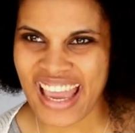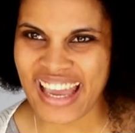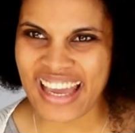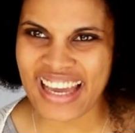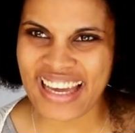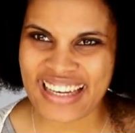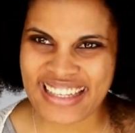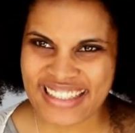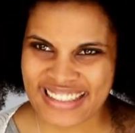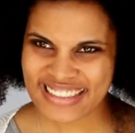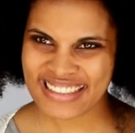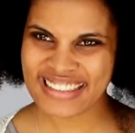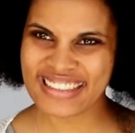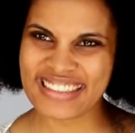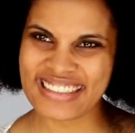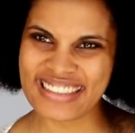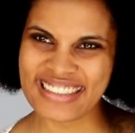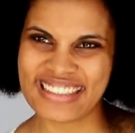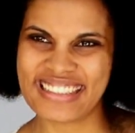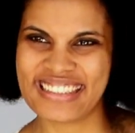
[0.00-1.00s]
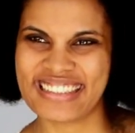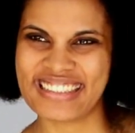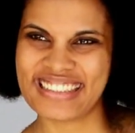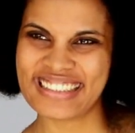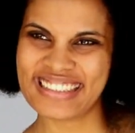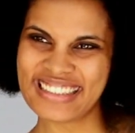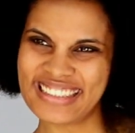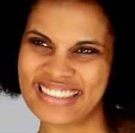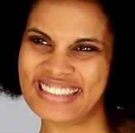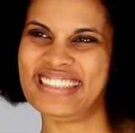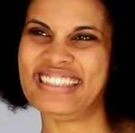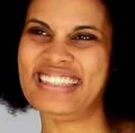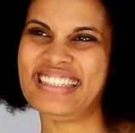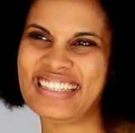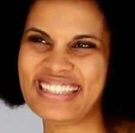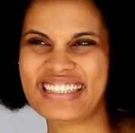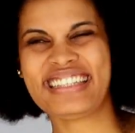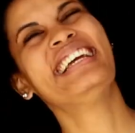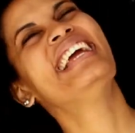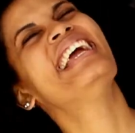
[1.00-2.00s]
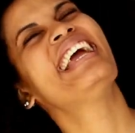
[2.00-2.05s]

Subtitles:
Yes, you do what you do best.